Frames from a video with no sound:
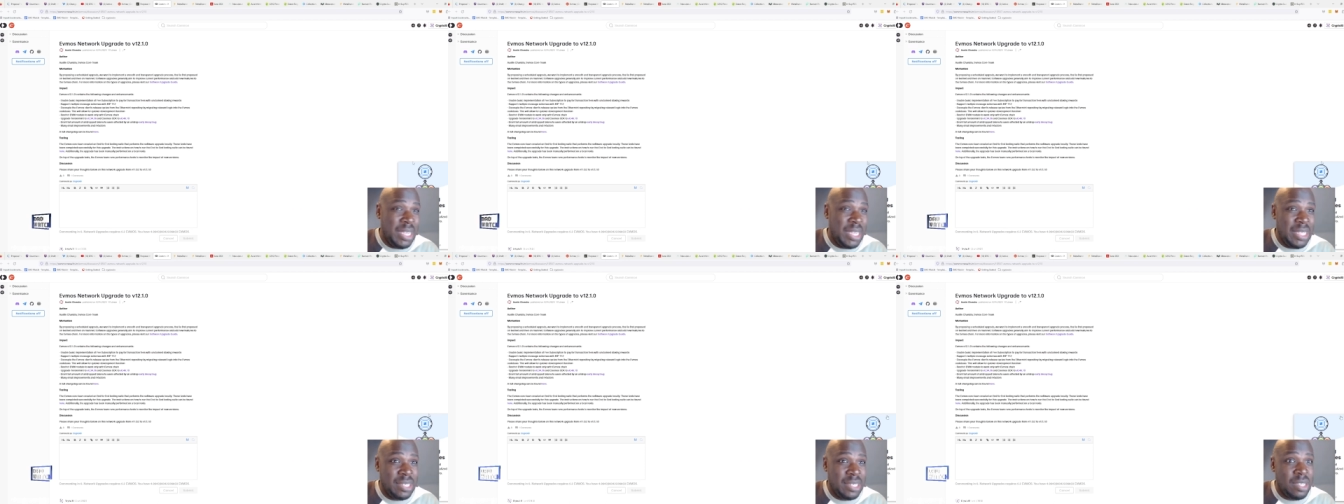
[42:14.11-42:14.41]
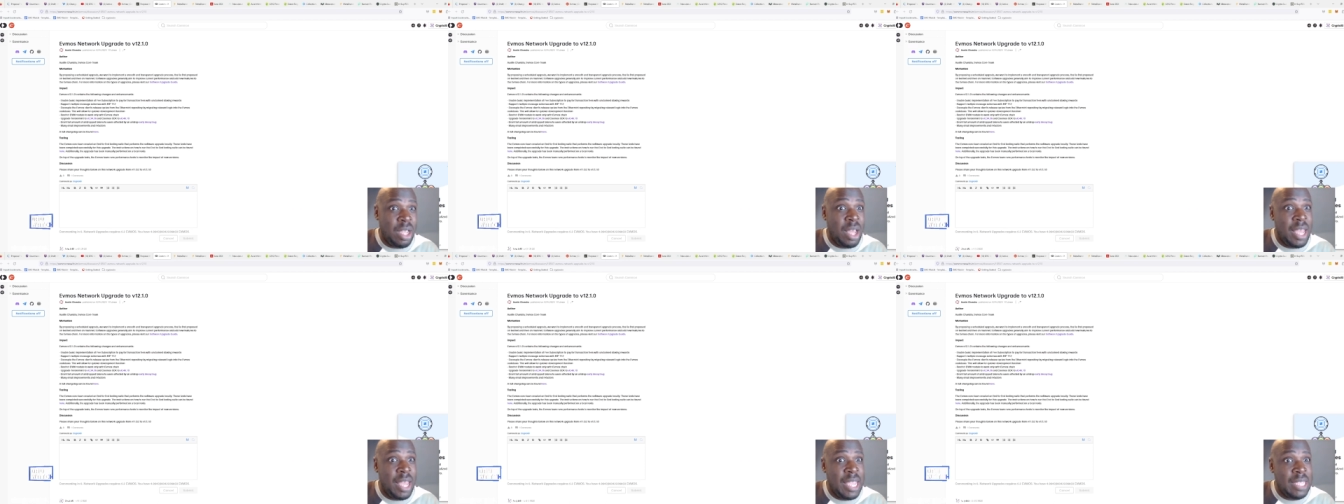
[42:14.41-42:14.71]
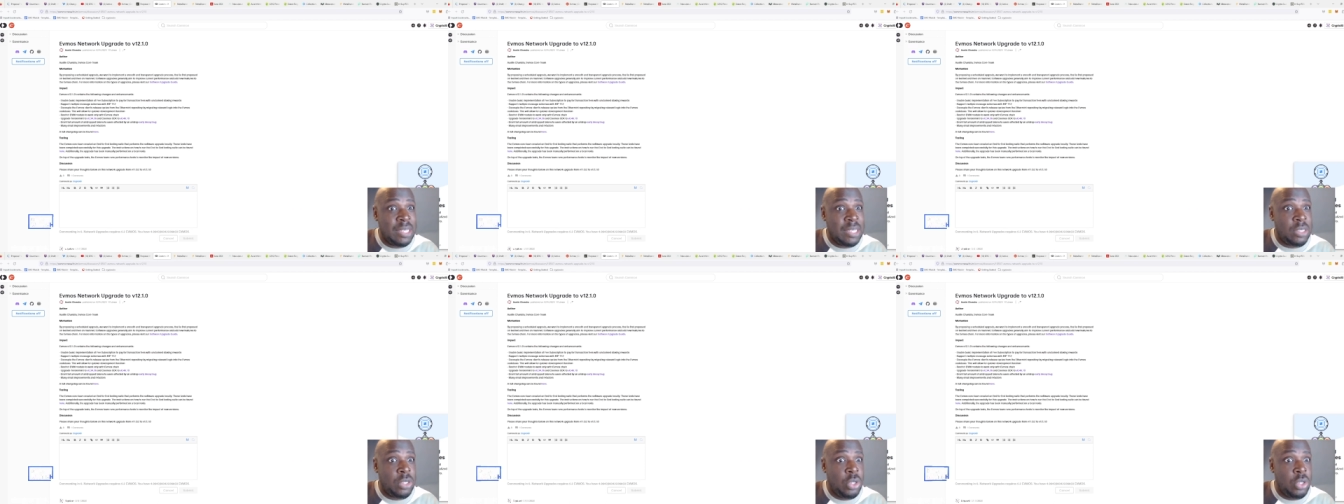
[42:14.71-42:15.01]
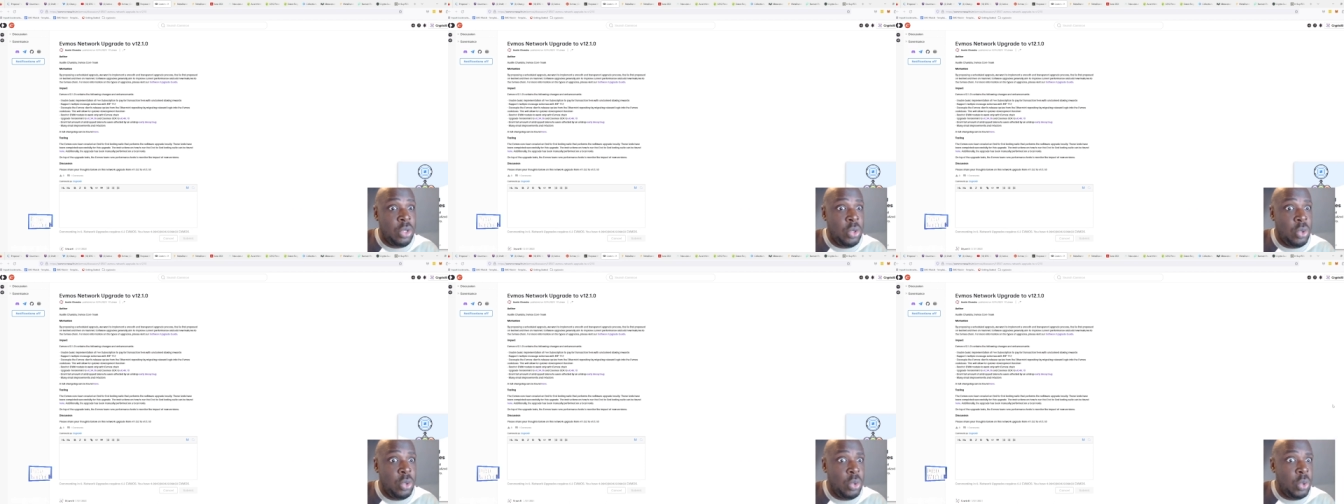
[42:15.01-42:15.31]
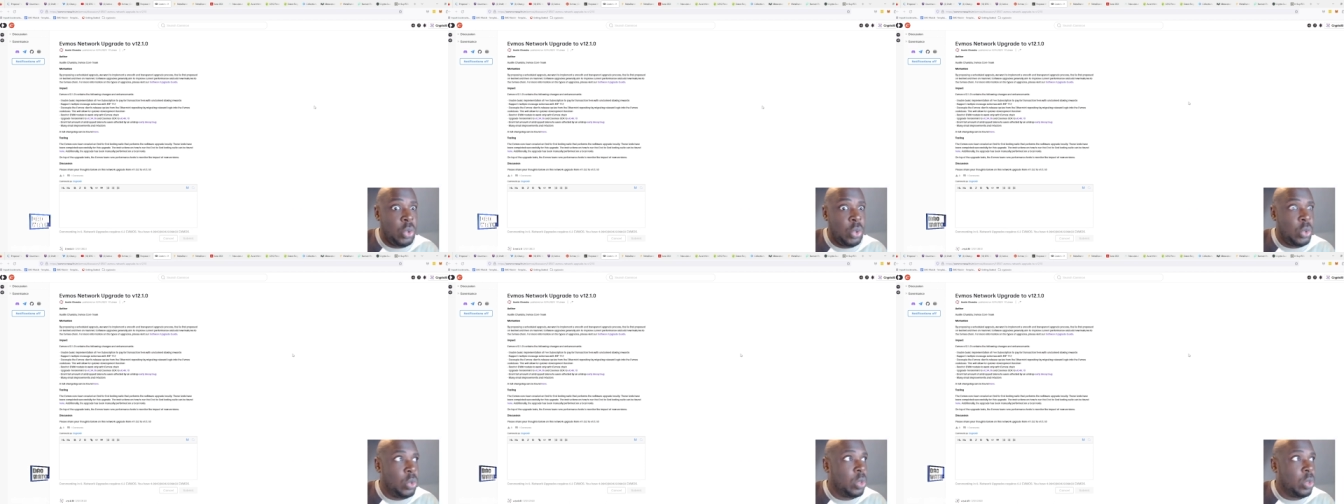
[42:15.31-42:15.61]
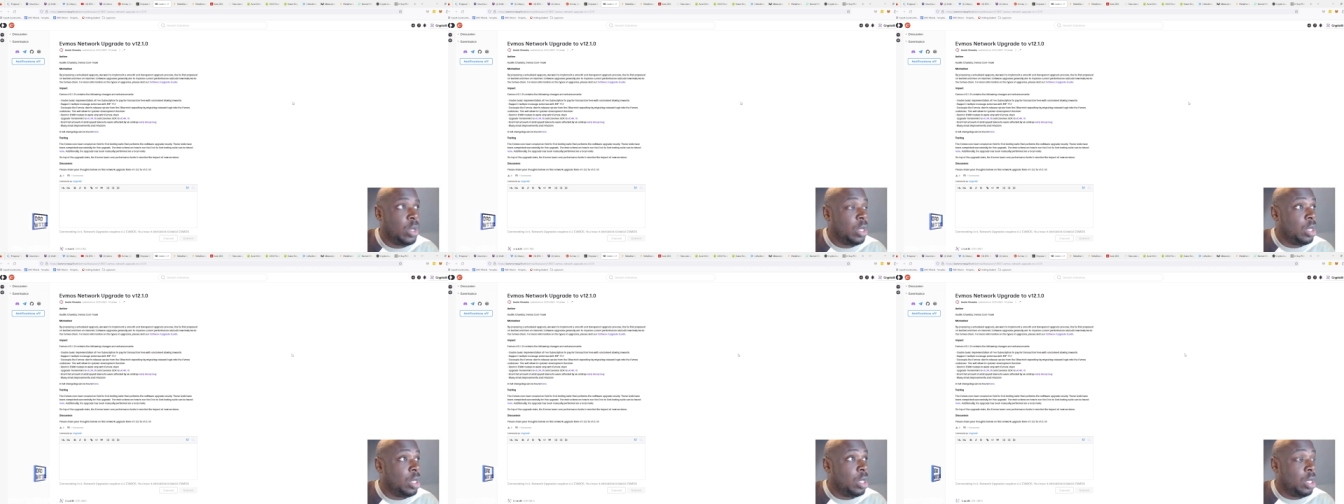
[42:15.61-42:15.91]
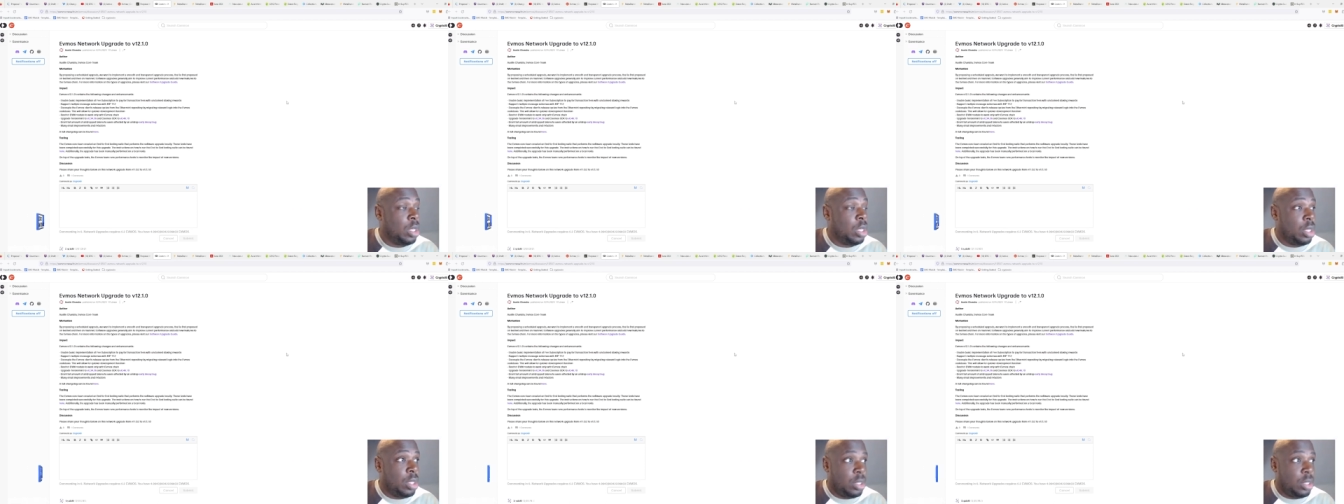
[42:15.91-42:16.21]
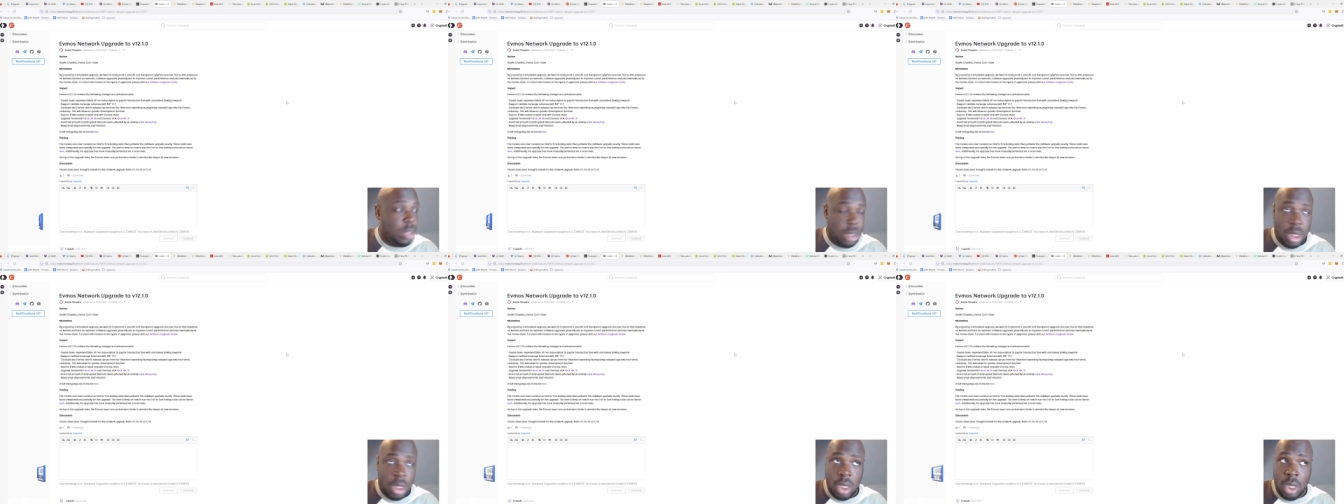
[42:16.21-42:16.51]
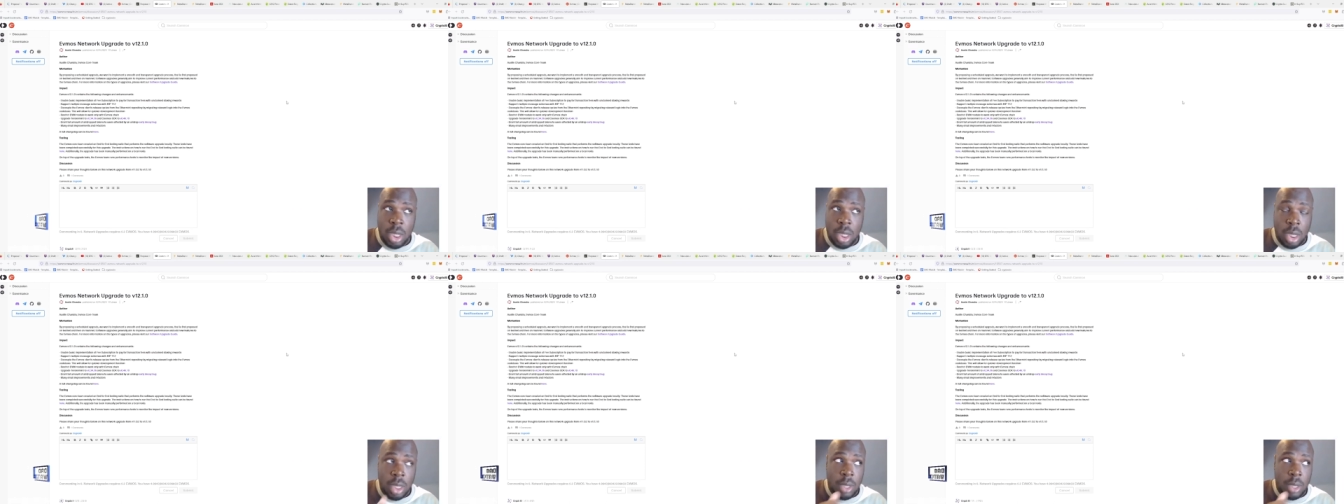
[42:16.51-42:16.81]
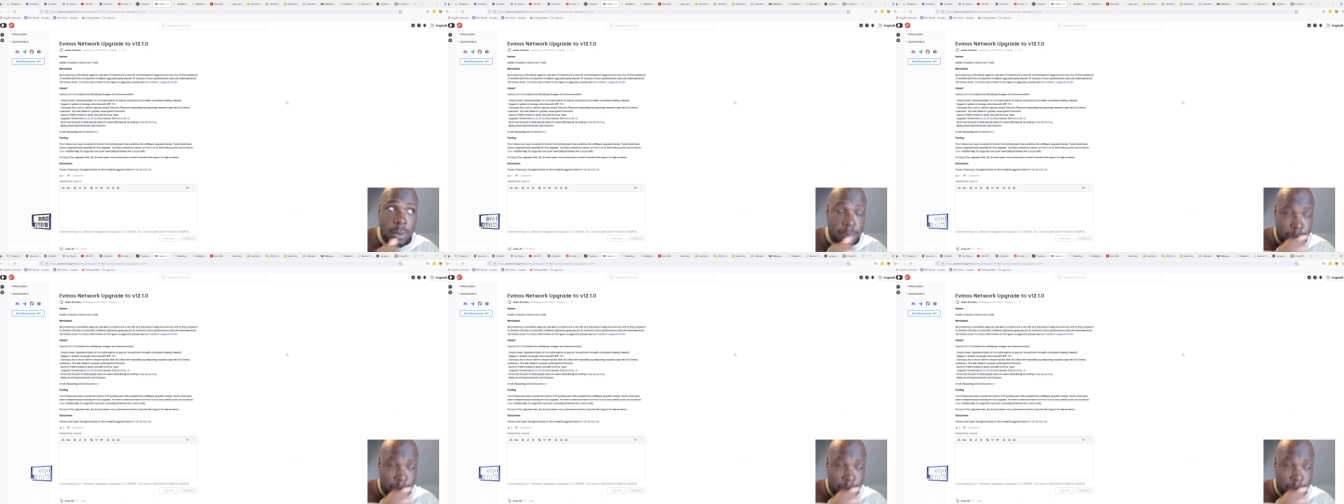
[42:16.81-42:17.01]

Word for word: these guys to to